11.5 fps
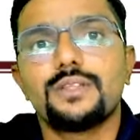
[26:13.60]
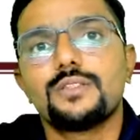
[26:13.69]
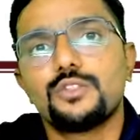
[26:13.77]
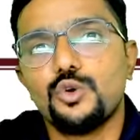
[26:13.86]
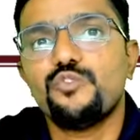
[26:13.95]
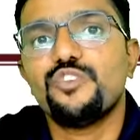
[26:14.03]

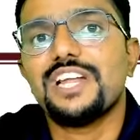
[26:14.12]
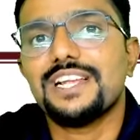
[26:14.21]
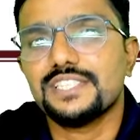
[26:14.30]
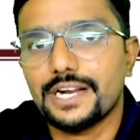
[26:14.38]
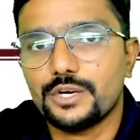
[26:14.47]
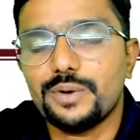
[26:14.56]
Through
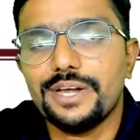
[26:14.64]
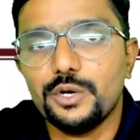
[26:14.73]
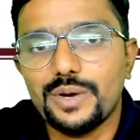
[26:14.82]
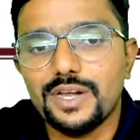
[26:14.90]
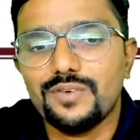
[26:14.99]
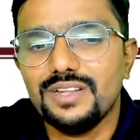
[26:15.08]
Finance Act
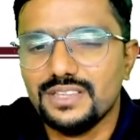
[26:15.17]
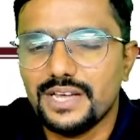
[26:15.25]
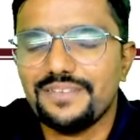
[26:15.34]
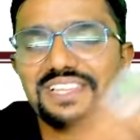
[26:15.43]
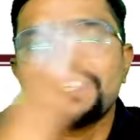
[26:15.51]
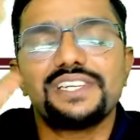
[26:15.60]
2021, they
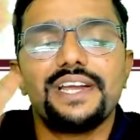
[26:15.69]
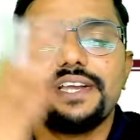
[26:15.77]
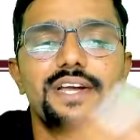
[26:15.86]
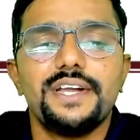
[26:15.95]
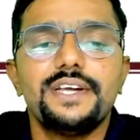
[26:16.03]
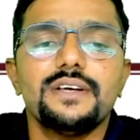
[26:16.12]
have
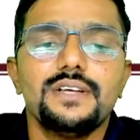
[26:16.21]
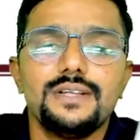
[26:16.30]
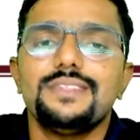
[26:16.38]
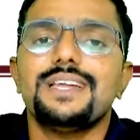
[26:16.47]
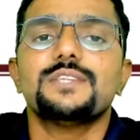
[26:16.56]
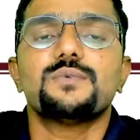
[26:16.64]
extended it.
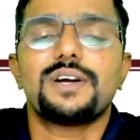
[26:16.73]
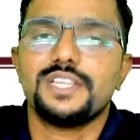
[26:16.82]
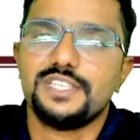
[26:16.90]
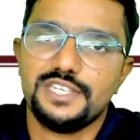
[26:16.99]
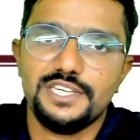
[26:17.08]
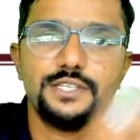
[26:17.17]
That is what the
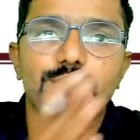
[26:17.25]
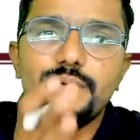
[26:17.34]
change.